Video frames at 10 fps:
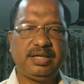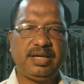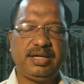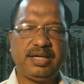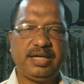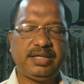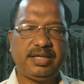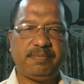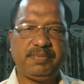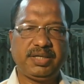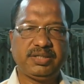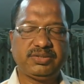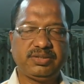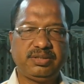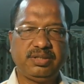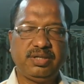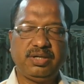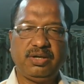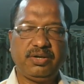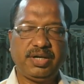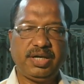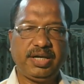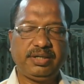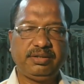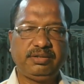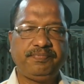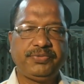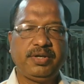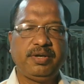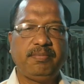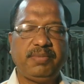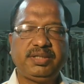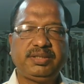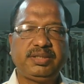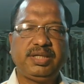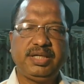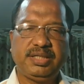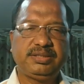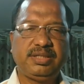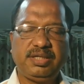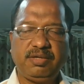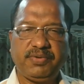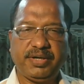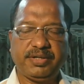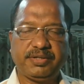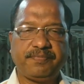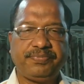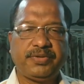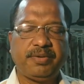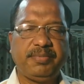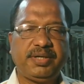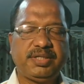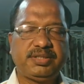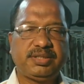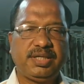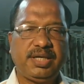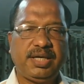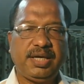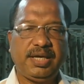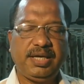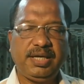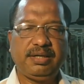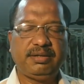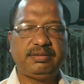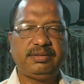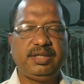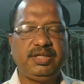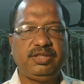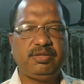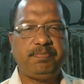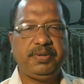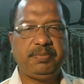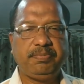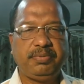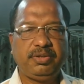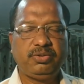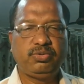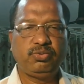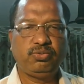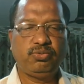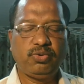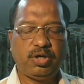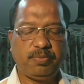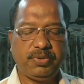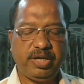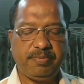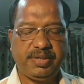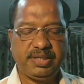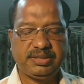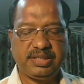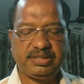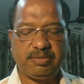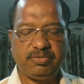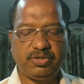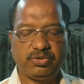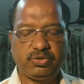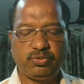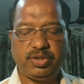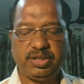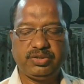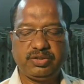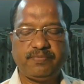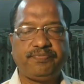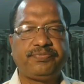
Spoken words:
and write an application or a letter, but it is the different because here in the paper 2 of MTS exam, dear students,